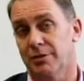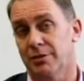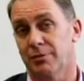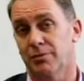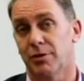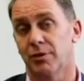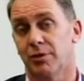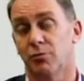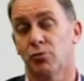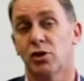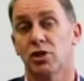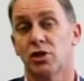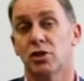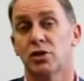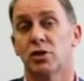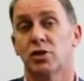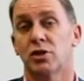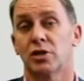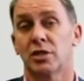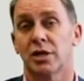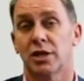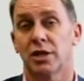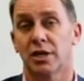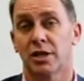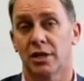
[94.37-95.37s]
of the
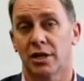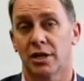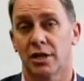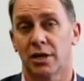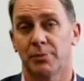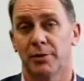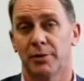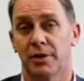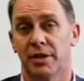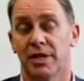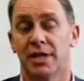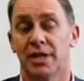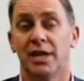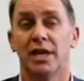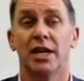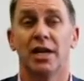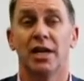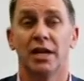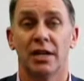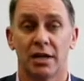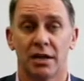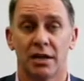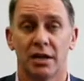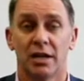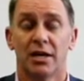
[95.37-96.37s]
research clinic that I've been
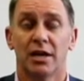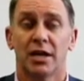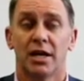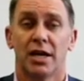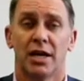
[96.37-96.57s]
keen